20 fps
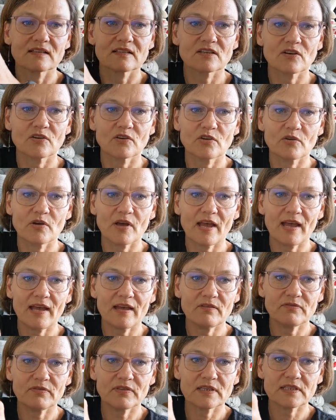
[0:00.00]
So you
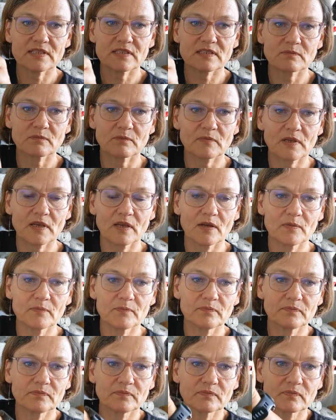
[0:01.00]
have this
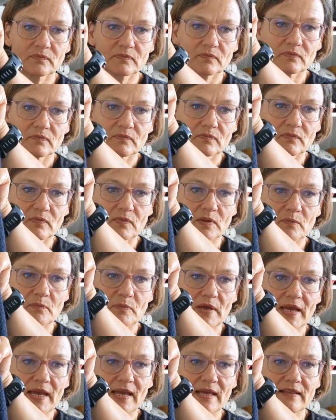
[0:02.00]

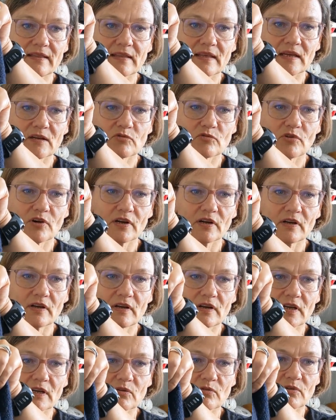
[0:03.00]
band that
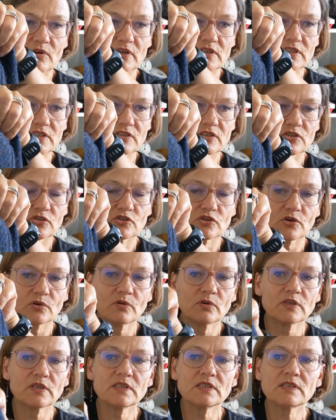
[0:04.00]
run across the
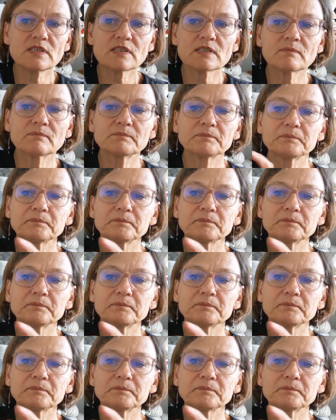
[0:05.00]
shoulders.